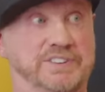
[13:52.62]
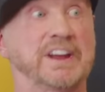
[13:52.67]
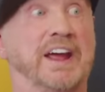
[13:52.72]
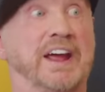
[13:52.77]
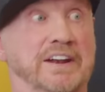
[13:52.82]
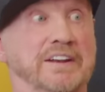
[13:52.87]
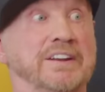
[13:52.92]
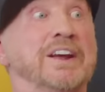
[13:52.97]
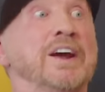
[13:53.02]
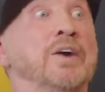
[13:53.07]

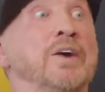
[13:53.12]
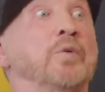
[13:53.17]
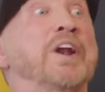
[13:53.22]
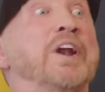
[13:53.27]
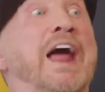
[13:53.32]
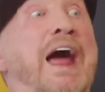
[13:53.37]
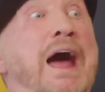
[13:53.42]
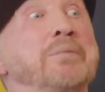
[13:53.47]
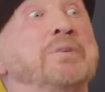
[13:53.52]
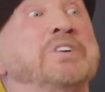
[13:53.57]
it. What
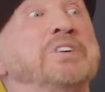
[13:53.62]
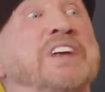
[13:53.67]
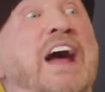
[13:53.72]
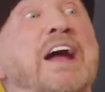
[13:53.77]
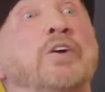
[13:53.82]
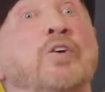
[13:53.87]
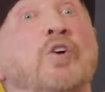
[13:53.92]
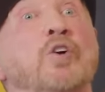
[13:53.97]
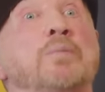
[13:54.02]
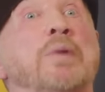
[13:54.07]
happened is
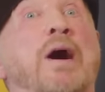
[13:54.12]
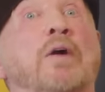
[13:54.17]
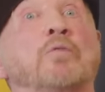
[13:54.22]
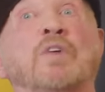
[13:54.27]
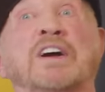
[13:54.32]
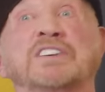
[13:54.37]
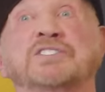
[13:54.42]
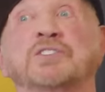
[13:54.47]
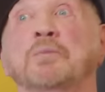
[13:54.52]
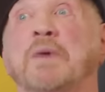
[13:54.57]
I heard about
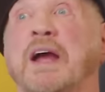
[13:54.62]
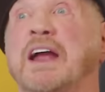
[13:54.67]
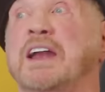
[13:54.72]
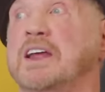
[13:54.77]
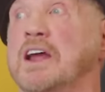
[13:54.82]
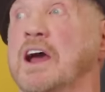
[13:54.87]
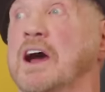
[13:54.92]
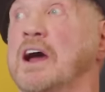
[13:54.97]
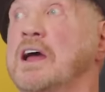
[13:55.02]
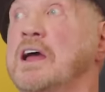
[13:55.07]

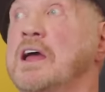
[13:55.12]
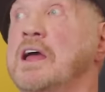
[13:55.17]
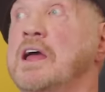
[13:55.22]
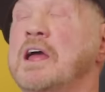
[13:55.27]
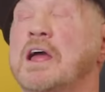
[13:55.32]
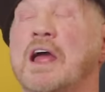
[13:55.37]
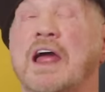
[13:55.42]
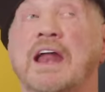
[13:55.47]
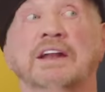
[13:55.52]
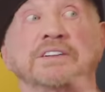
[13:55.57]
WrestleMania,
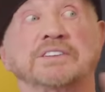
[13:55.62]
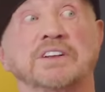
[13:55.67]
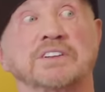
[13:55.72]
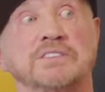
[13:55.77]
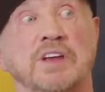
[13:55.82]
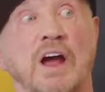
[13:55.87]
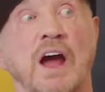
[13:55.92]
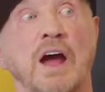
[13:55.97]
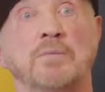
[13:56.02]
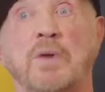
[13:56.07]
and at the
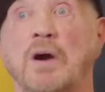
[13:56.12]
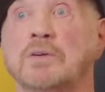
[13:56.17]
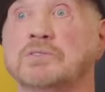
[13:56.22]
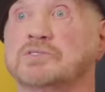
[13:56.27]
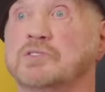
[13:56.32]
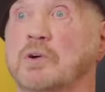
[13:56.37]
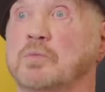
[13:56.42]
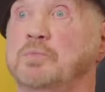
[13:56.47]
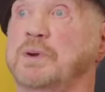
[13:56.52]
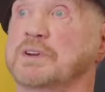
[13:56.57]
time I was
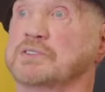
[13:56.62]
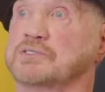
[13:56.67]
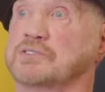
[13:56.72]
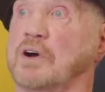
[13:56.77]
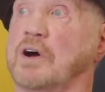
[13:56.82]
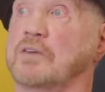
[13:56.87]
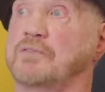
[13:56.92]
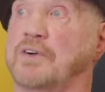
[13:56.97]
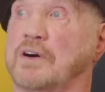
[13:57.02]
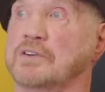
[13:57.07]
so pissed
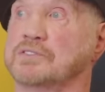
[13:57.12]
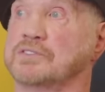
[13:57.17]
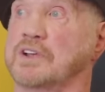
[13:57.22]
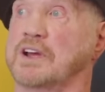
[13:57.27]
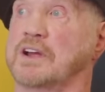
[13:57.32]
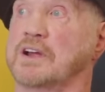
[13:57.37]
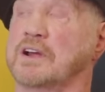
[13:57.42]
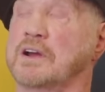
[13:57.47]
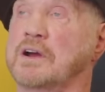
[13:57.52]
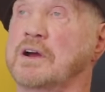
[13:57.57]
off. I was
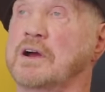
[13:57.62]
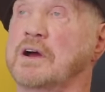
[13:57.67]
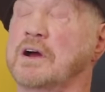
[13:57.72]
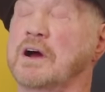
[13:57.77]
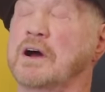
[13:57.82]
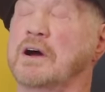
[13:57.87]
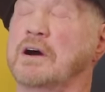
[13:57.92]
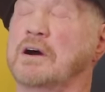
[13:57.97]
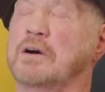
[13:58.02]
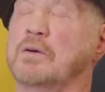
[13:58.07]
like,
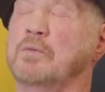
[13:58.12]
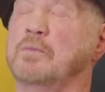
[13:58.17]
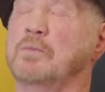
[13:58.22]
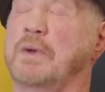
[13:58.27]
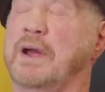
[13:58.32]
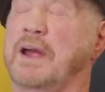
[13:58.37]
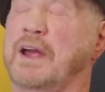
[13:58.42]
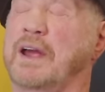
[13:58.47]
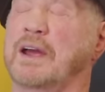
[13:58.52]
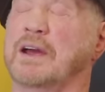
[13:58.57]
"Oh
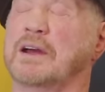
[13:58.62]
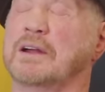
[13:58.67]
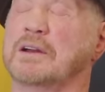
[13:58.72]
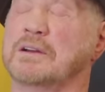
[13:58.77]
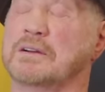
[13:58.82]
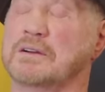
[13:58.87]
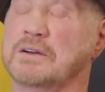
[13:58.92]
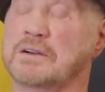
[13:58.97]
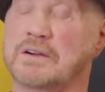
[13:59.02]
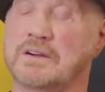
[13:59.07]
man,
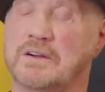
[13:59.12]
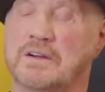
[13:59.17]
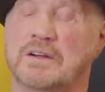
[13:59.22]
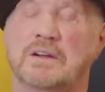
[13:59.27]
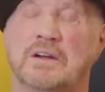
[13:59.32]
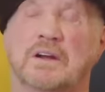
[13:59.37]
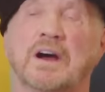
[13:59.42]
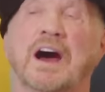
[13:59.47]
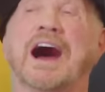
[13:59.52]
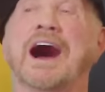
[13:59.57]

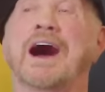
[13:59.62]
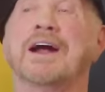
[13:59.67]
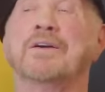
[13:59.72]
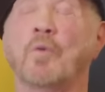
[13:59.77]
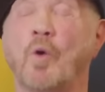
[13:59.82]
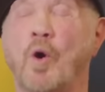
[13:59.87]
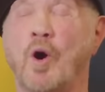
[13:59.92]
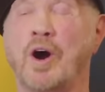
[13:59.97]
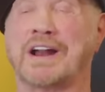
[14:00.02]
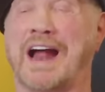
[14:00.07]
I
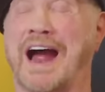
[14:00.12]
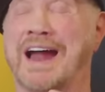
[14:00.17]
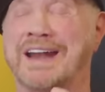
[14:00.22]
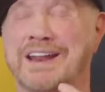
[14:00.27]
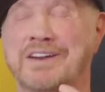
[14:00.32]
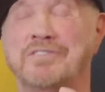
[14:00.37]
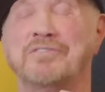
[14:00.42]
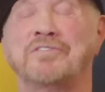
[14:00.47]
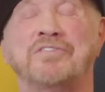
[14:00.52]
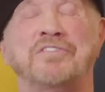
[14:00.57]
walk. I
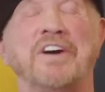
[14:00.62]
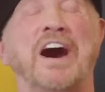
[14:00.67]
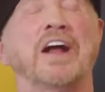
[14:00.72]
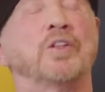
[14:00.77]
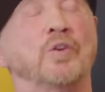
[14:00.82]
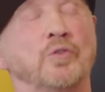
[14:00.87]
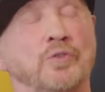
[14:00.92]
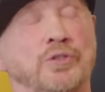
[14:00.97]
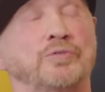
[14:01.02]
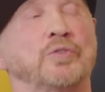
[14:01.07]
didn't
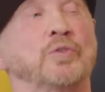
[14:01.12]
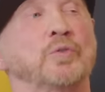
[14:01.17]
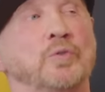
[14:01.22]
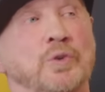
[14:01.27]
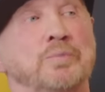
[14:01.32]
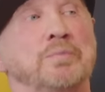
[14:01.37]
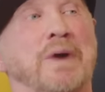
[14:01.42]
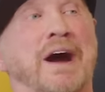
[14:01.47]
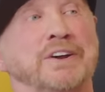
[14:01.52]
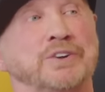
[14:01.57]
follow through
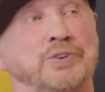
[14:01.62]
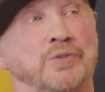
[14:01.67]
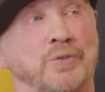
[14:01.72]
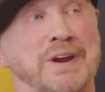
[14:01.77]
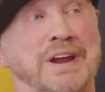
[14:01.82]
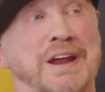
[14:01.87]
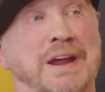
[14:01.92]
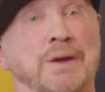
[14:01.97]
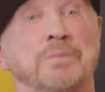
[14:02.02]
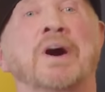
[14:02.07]
with my
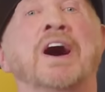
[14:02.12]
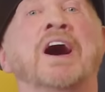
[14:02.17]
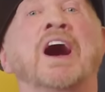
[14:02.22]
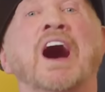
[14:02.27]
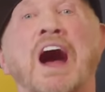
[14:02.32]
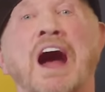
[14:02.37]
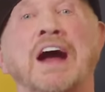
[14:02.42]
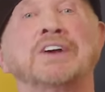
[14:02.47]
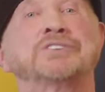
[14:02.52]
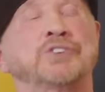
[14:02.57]
dream.
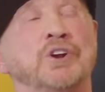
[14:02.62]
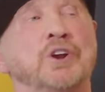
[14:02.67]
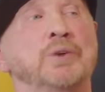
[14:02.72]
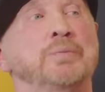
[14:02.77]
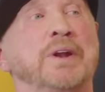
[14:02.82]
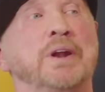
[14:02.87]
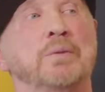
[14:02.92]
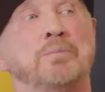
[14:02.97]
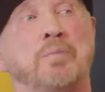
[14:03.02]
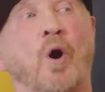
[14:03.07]
I should have
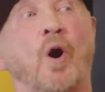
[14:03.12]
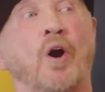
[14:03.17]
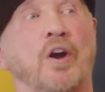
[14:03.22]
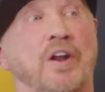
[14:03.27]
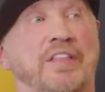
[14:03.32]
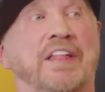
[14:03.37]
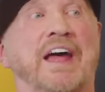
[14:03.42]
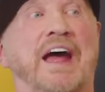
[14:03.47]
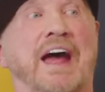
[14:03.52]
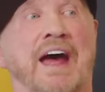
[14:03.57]
been a part
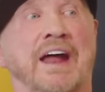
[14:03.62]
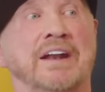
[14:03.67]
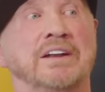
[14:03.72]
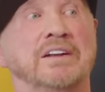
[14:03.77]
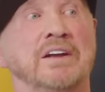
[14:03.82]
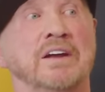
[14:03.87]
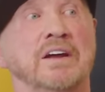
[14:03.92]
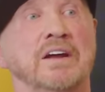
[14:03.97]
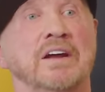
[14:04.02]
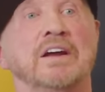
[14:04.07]
of that."
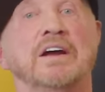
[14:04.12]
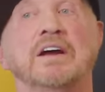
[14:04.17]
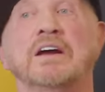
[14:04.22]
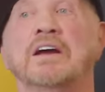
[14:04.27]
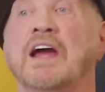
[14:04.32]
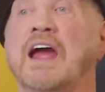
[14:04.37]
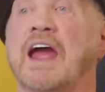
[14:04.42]
Wow.